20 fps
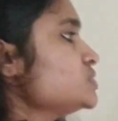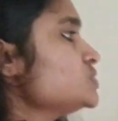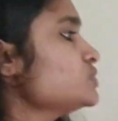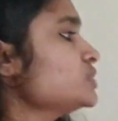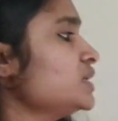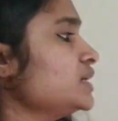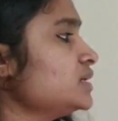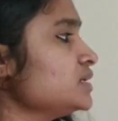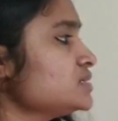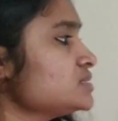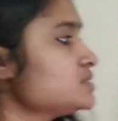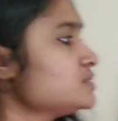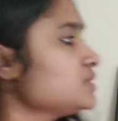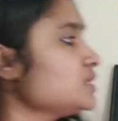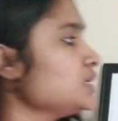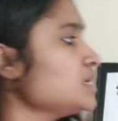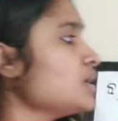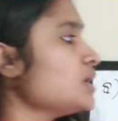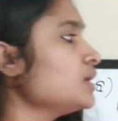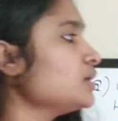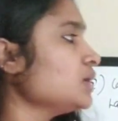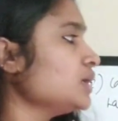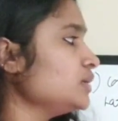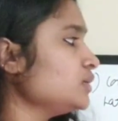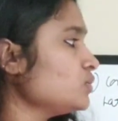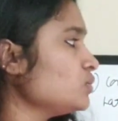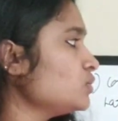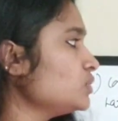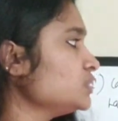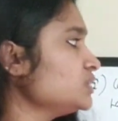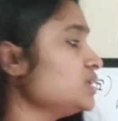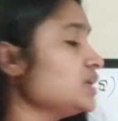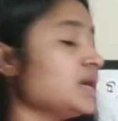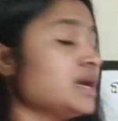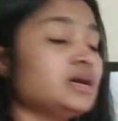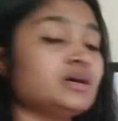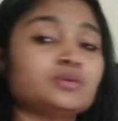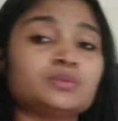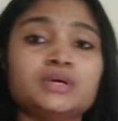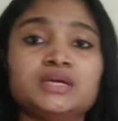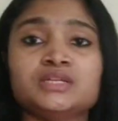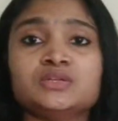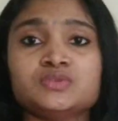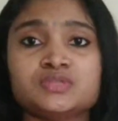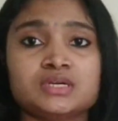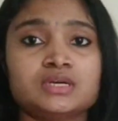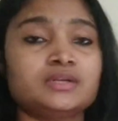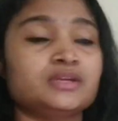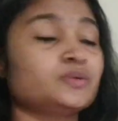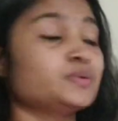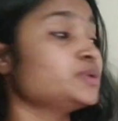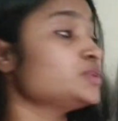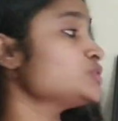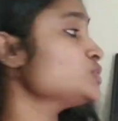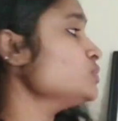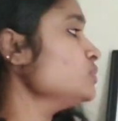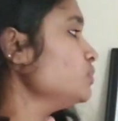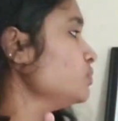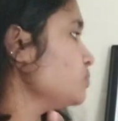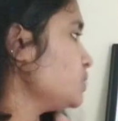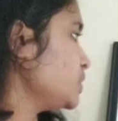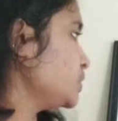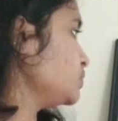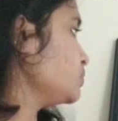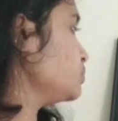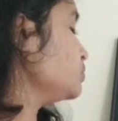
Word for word: So there is 3R and all the R values are equal to 1